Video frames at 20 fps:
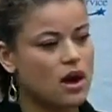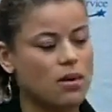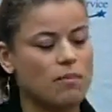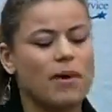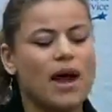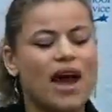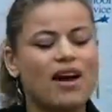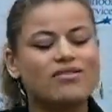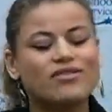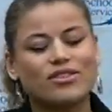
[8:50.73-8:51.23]

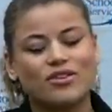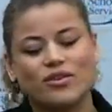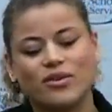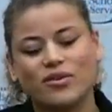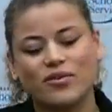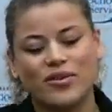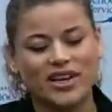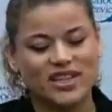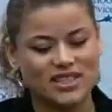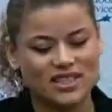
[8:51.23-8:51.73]

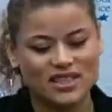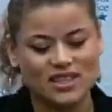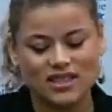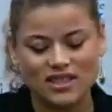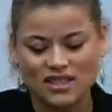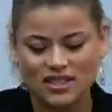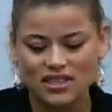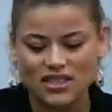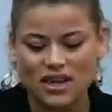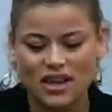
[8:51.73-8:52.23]
After A Raisin
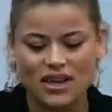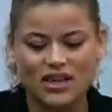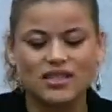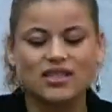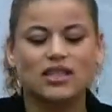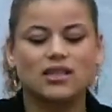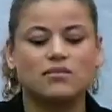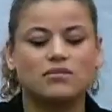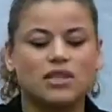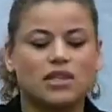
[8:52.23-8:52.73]
in the Sun,
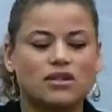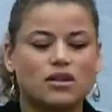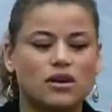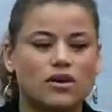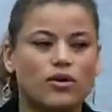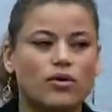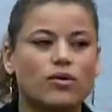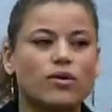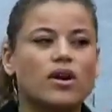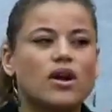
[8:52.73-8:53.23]
it seems as
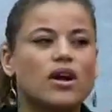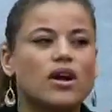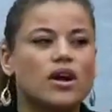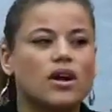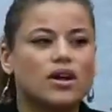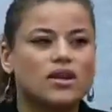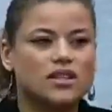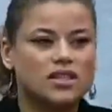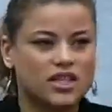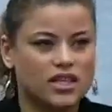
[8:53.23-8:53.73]
though
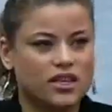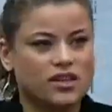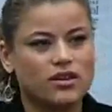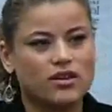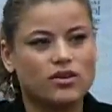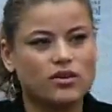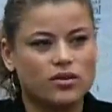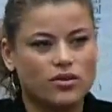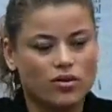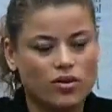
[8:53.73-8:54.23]
she
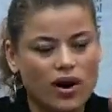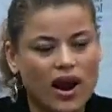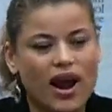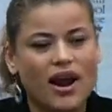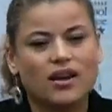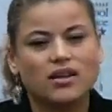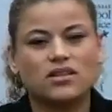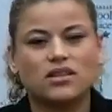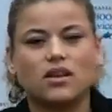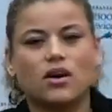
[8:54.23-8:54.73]

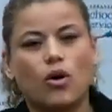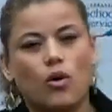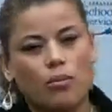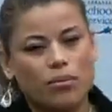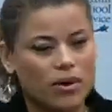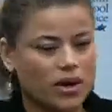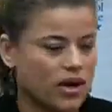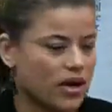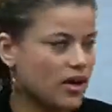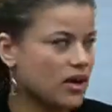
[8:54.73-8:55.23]
cracked an
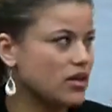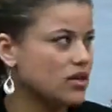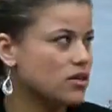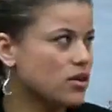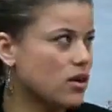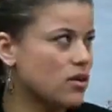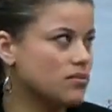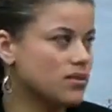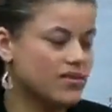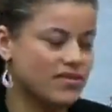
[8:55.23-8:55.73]
opening in
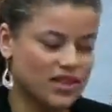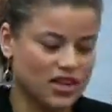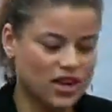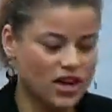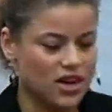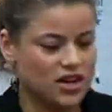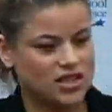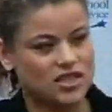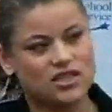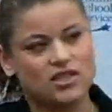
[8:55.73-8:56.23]
terms of the
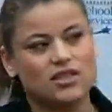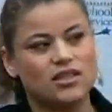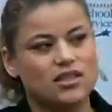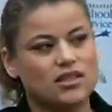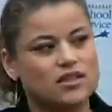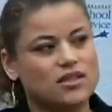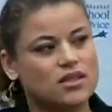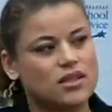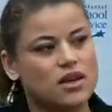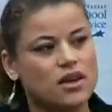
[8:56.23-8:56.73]

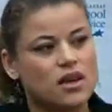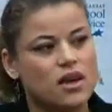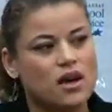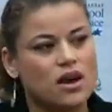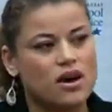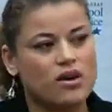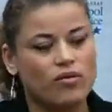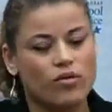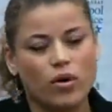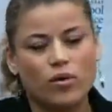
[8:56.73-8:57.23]
consciousness
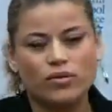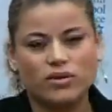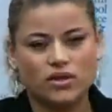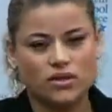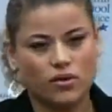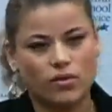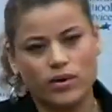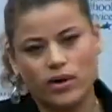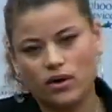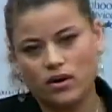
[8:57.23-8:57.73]
of what
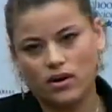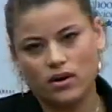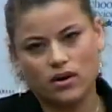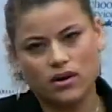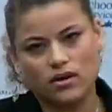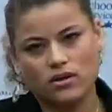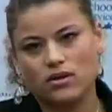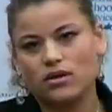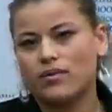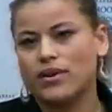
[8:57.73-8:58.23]
was going
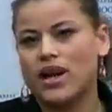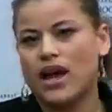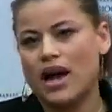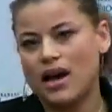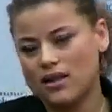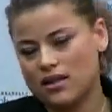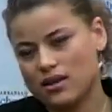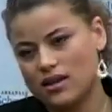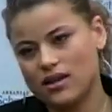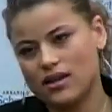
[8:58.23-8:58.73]
on, the
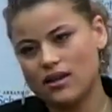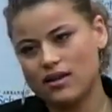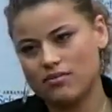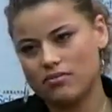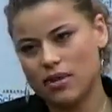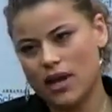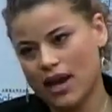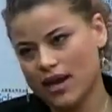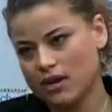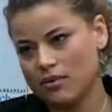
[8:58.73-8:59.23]
reality
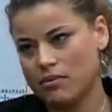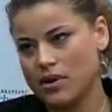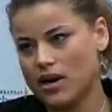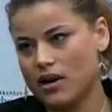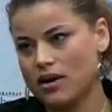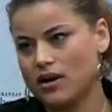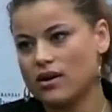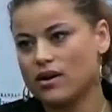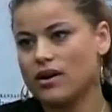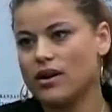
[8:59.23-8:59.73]
of Black
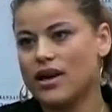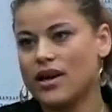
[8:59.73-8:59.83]
America.